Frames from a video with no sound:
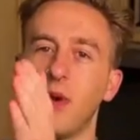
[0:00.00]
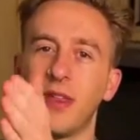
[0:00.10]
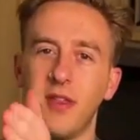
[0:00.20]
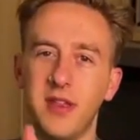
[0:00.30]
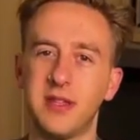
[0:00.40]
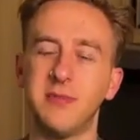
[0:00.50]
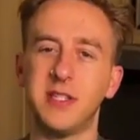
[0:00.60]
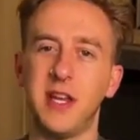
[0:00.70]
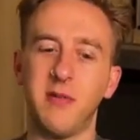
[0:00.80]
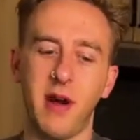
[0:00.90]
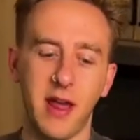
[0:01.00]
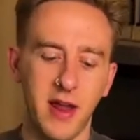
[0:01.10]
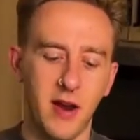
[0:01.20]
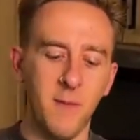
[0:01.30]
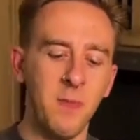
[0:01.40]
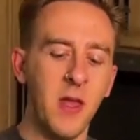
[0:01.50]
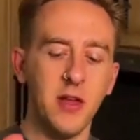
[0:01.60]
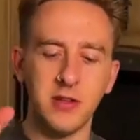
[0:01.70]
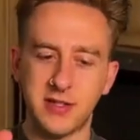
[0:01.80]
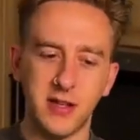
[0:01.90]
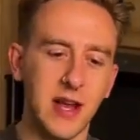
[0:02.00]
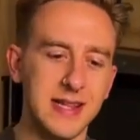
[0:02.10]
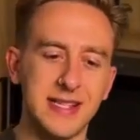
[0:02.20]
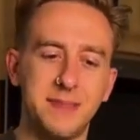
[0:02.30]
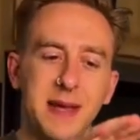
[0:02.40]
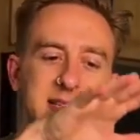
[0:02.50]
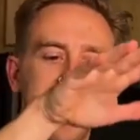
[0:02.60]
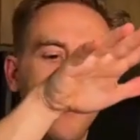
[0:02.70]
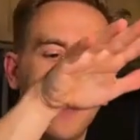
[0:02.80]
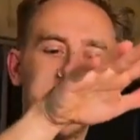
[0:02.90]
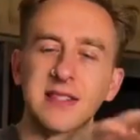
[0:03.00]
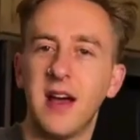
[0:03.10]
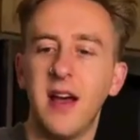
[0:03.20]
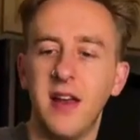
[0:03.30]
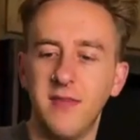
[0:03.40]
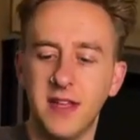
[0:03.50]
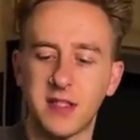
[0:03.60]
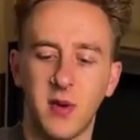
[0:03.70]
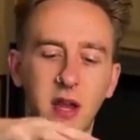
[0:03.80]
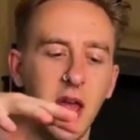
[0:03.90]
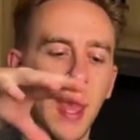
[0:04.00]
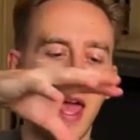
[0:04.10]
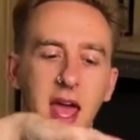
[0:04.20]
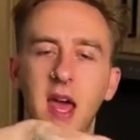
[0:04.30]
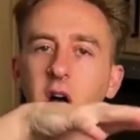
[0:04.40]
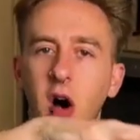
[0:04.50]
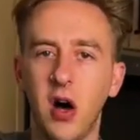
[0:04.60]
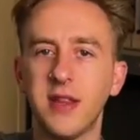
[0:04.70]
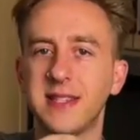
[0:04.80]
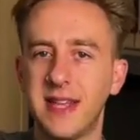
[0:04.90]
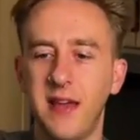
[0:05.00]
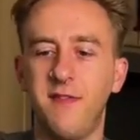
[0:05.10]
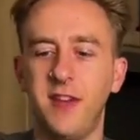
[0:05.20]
with this machine right here. You still got the space-saving design of this one and all the same